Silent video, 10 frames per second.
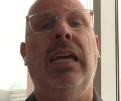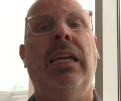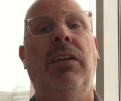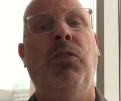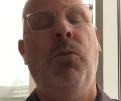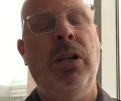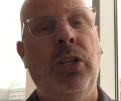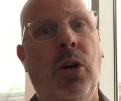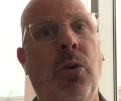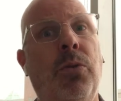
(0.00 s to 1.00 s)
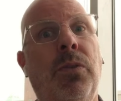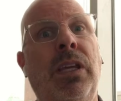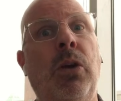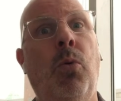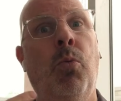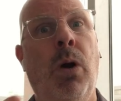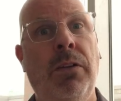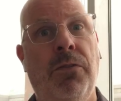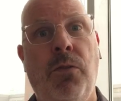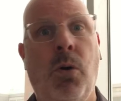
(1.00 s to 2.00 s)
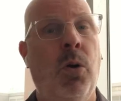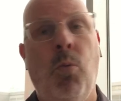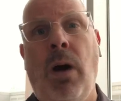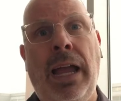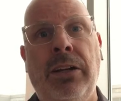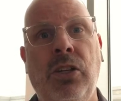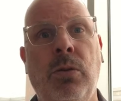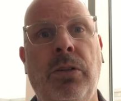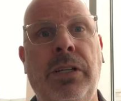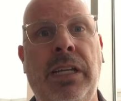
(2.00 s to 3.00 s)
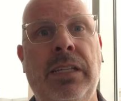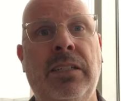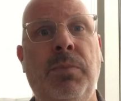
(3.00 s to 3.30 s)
If you want to know the what for, why are you learning this?